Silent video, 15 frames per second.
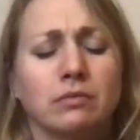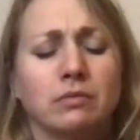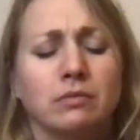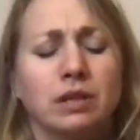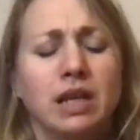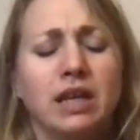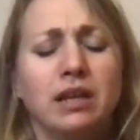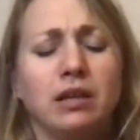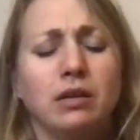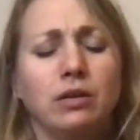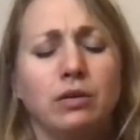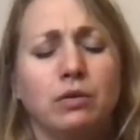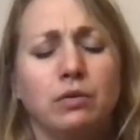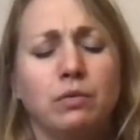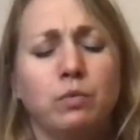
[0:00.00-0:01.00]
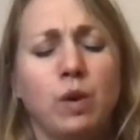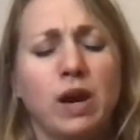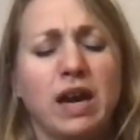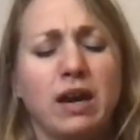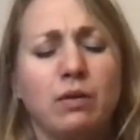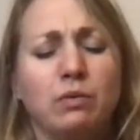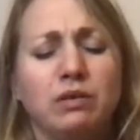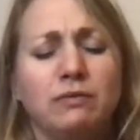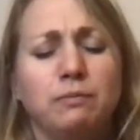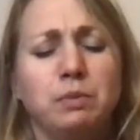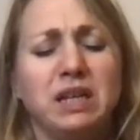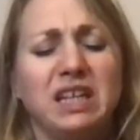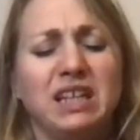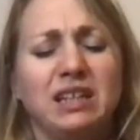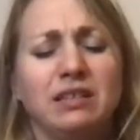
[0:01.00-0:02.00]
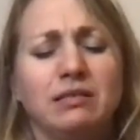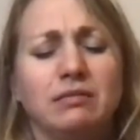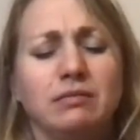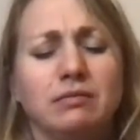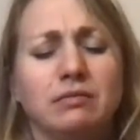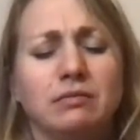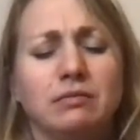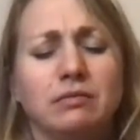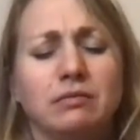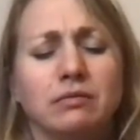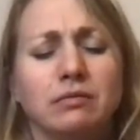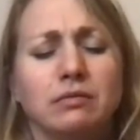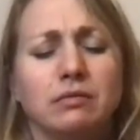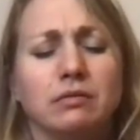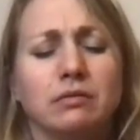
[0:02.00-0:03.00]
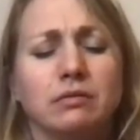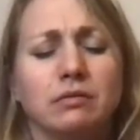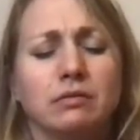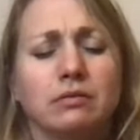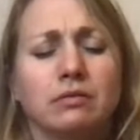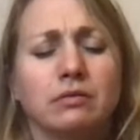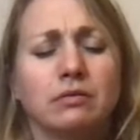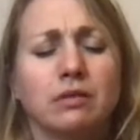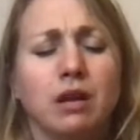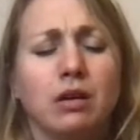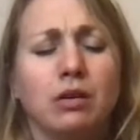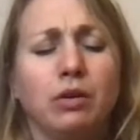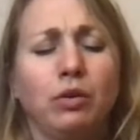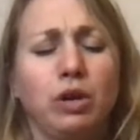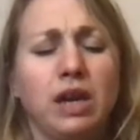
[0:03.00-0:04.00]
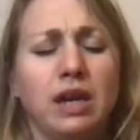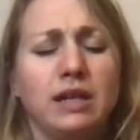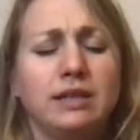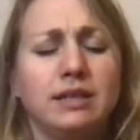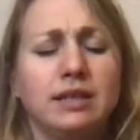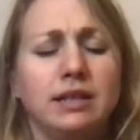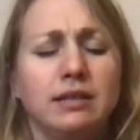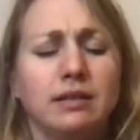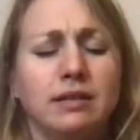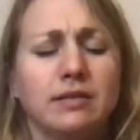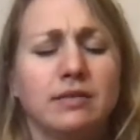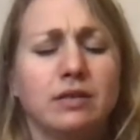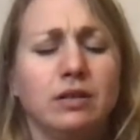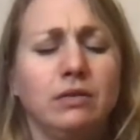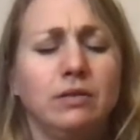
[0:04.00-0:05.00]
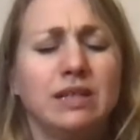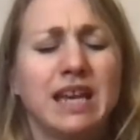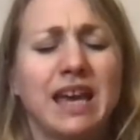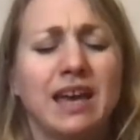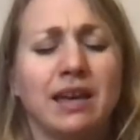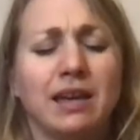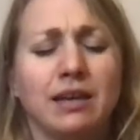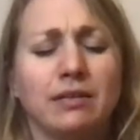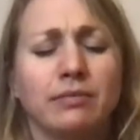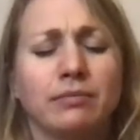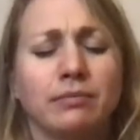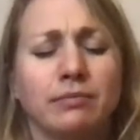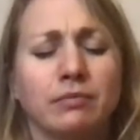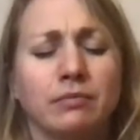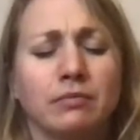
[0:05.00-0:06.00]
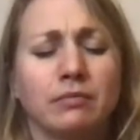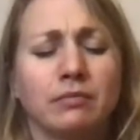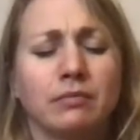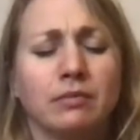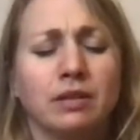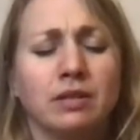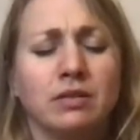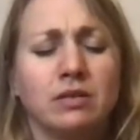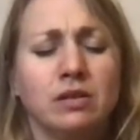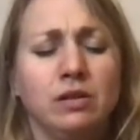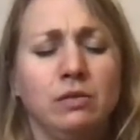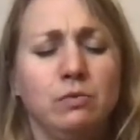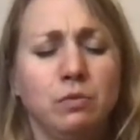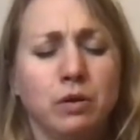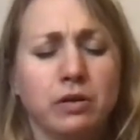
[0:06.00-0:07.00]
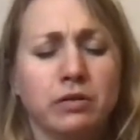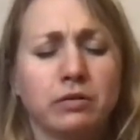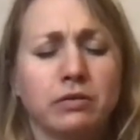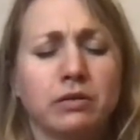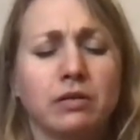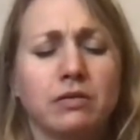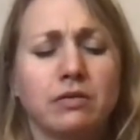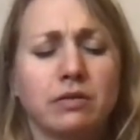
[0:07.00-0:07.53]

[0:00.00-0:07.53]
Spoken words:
Letting go of where we've been and creating this new day, this new world.